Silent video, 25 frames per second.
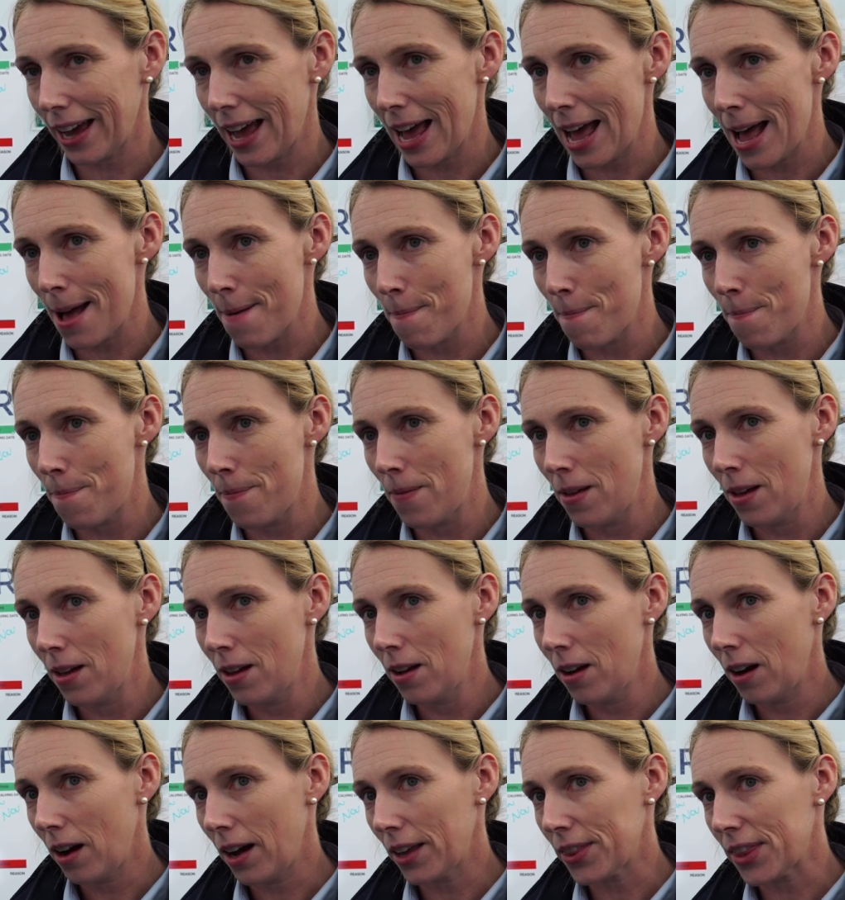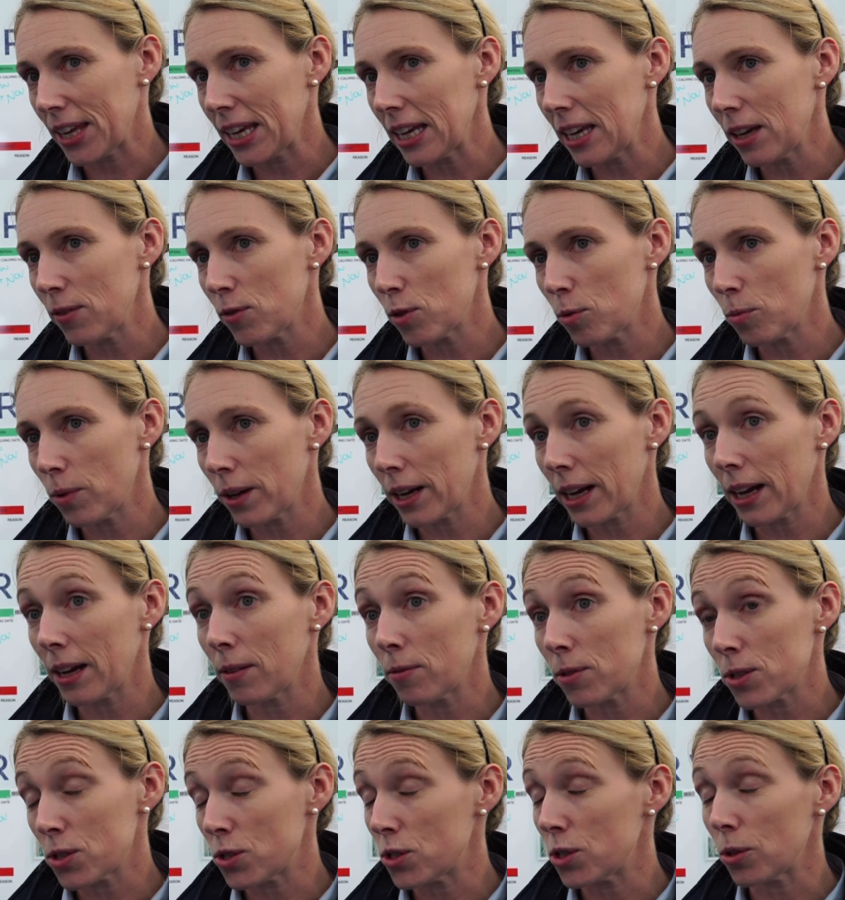I think even when
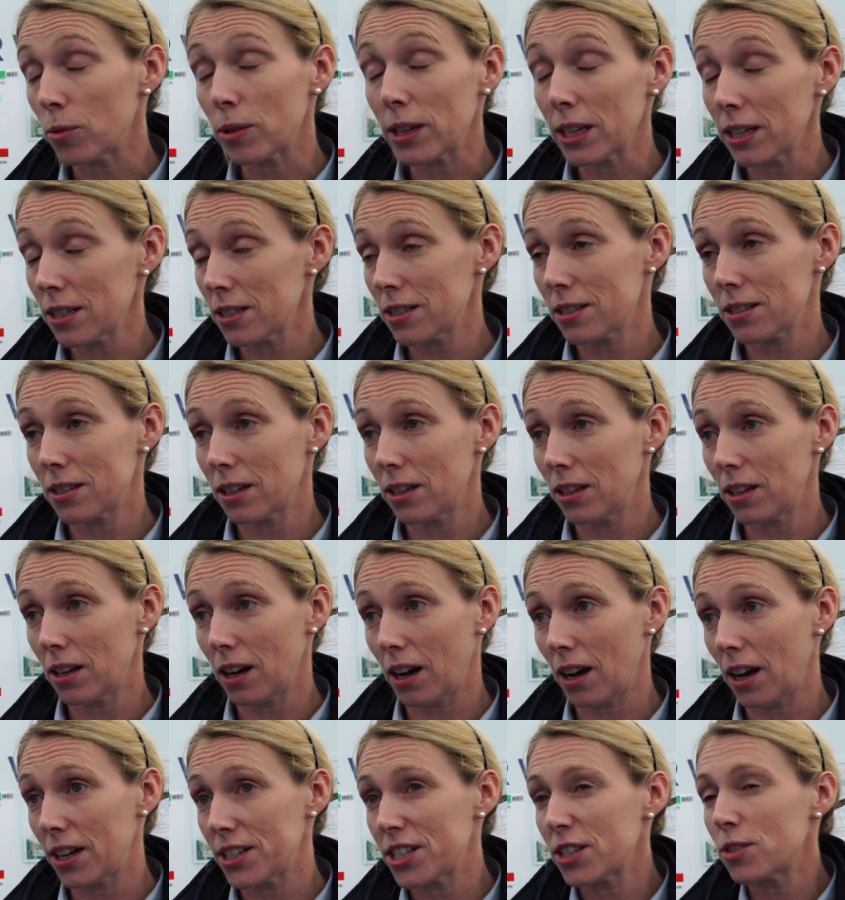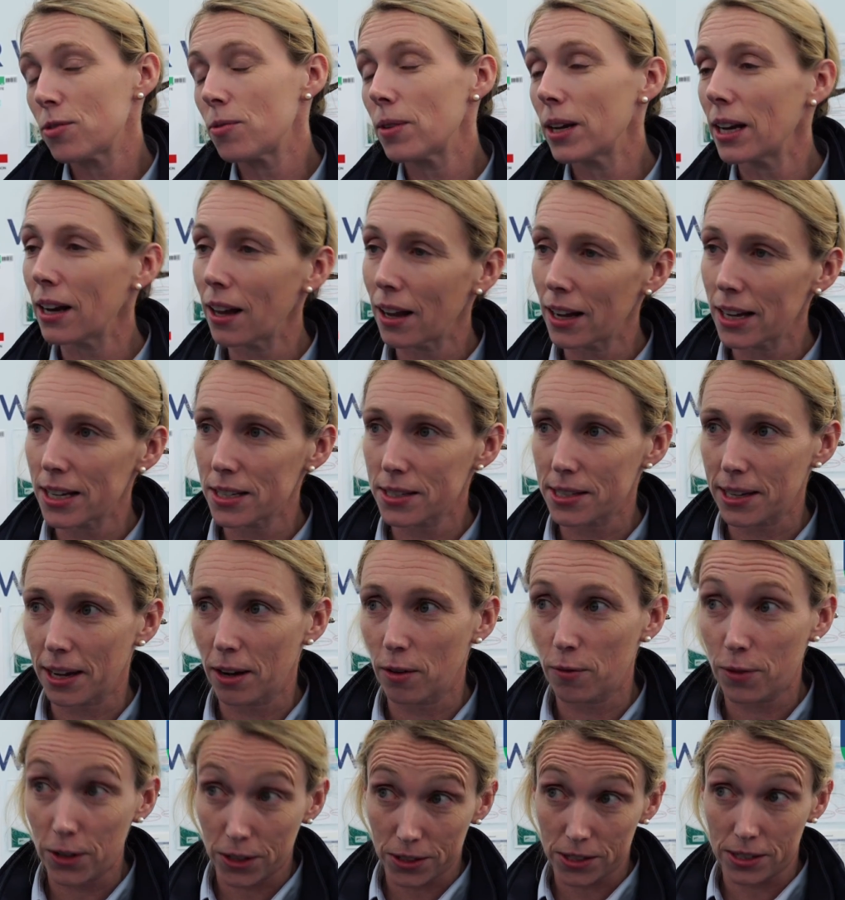I was doing it, I didn't realise
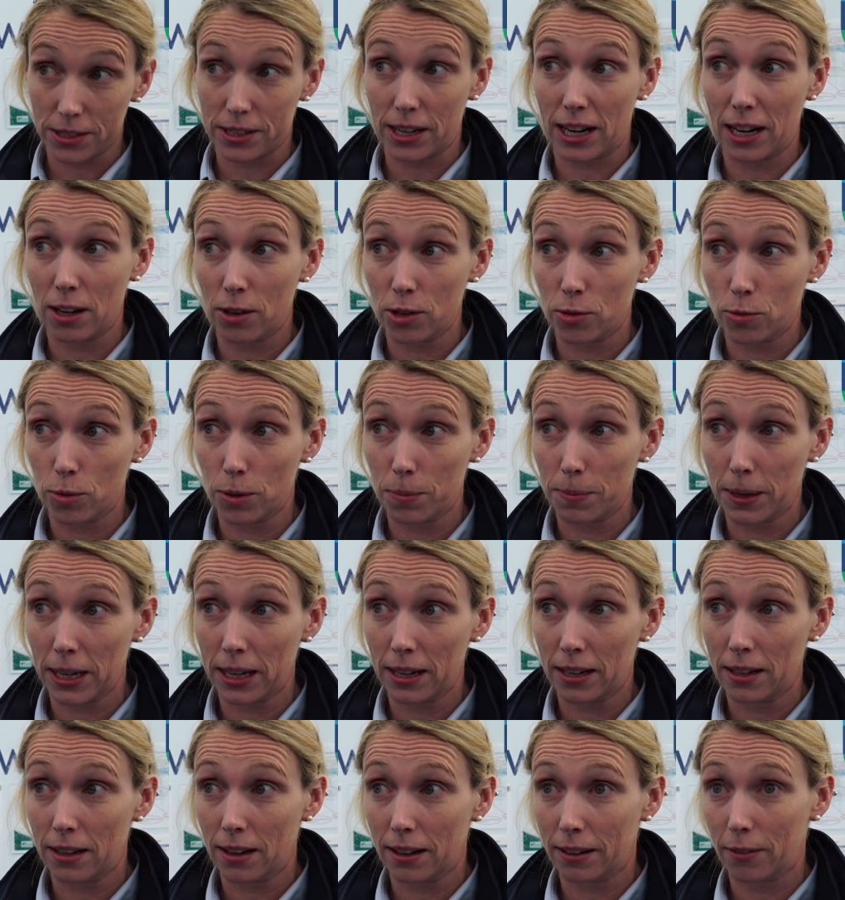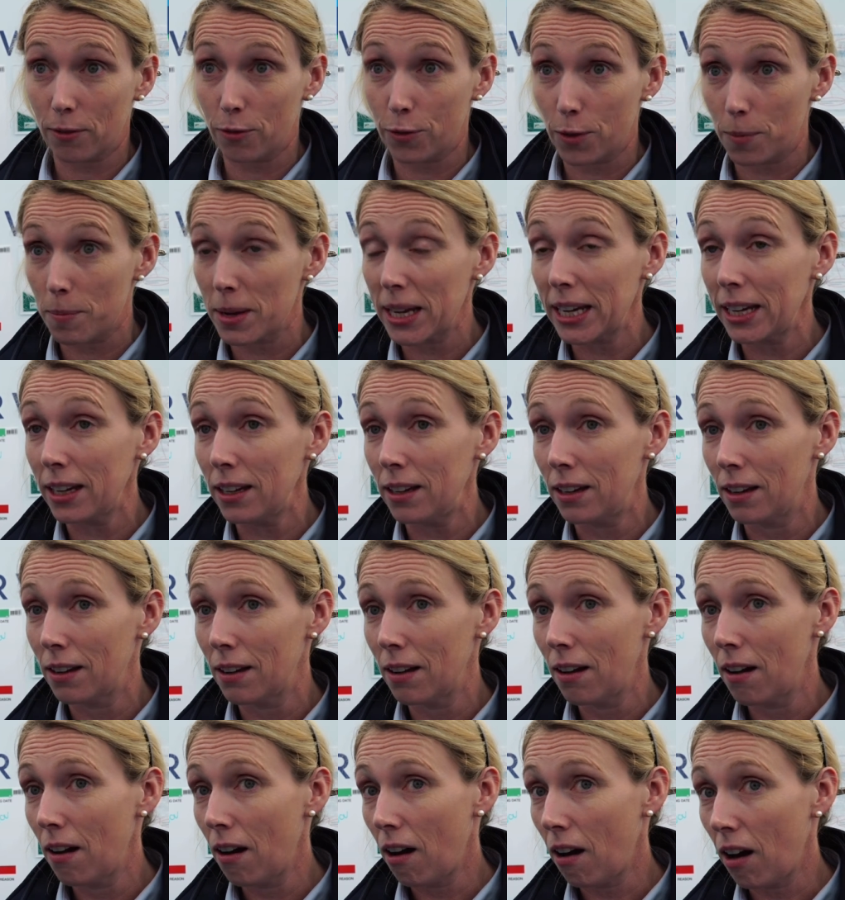how versatile it would be. Like, for me,
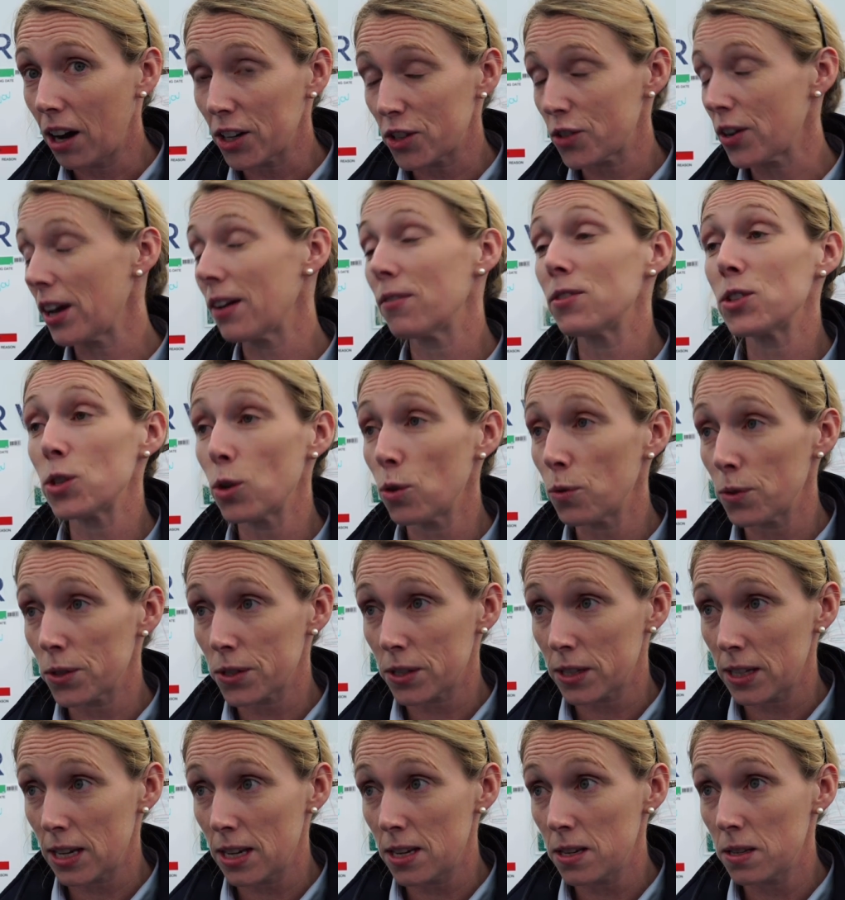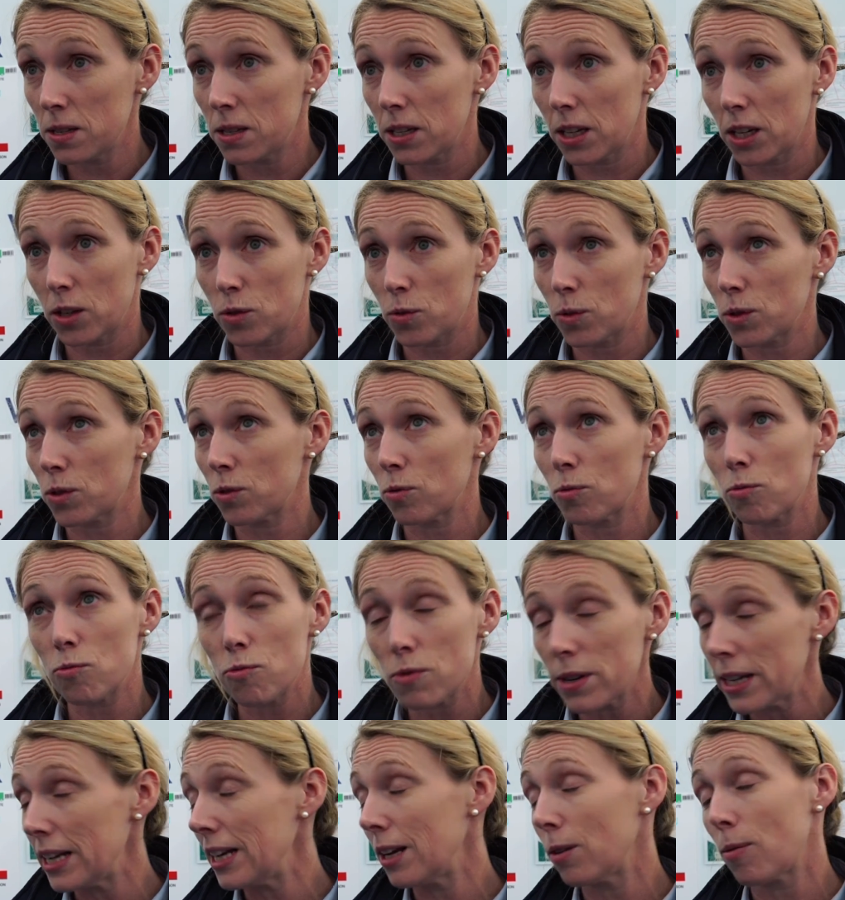I travelled overseas. It was a
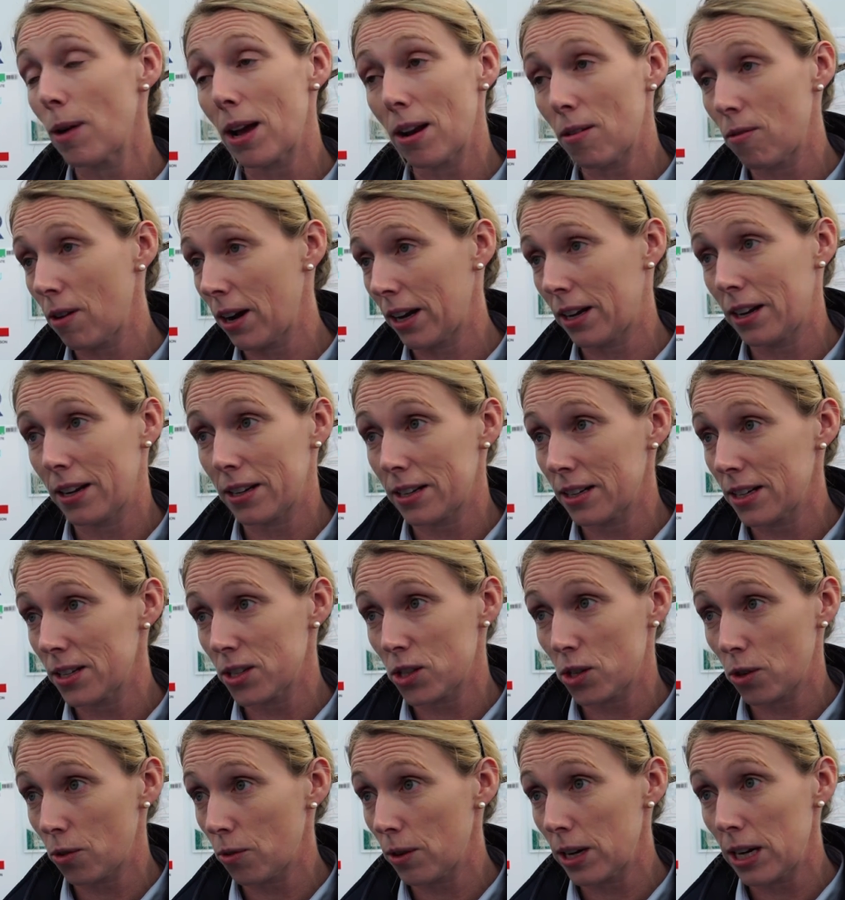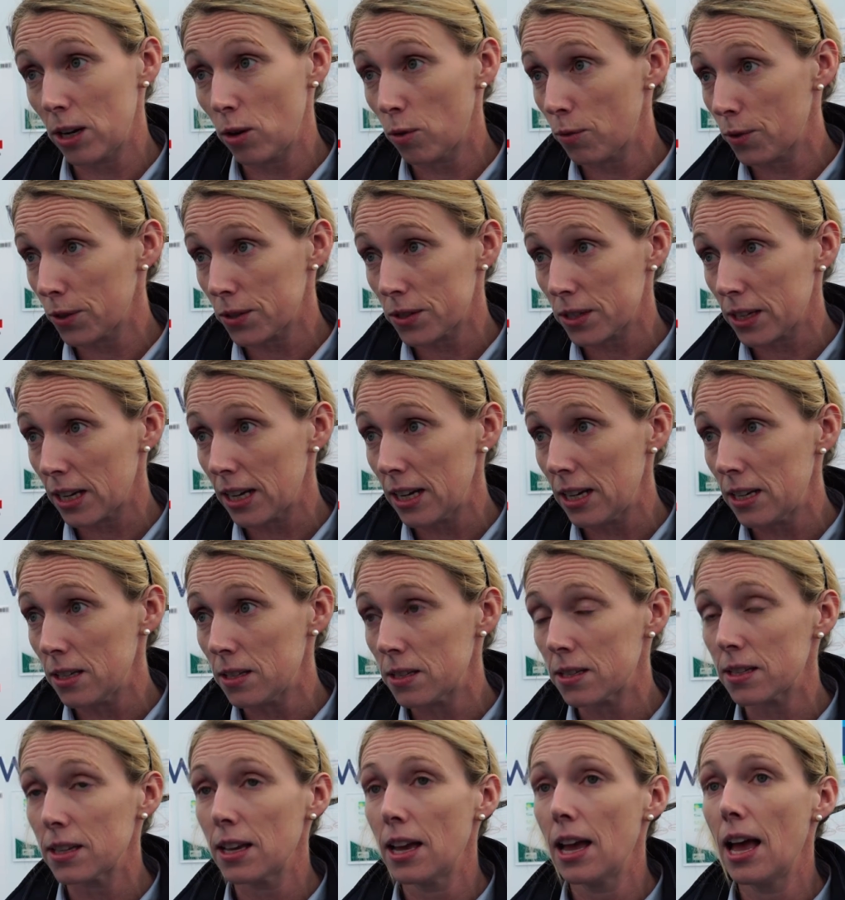really well-recognised degree
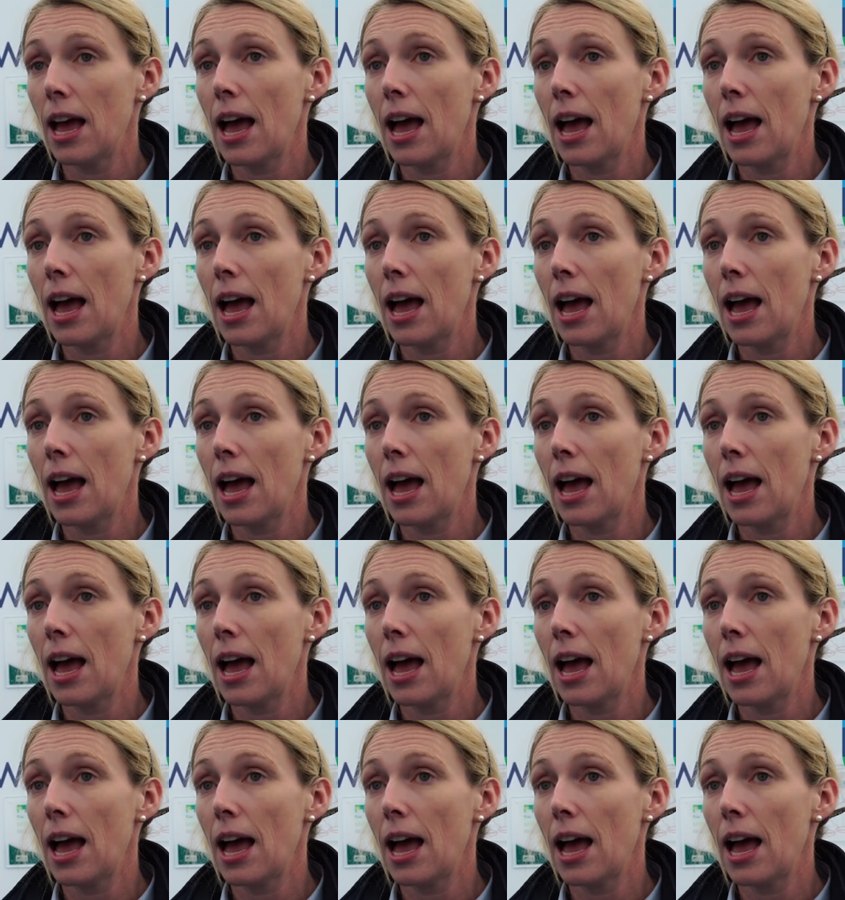overseas.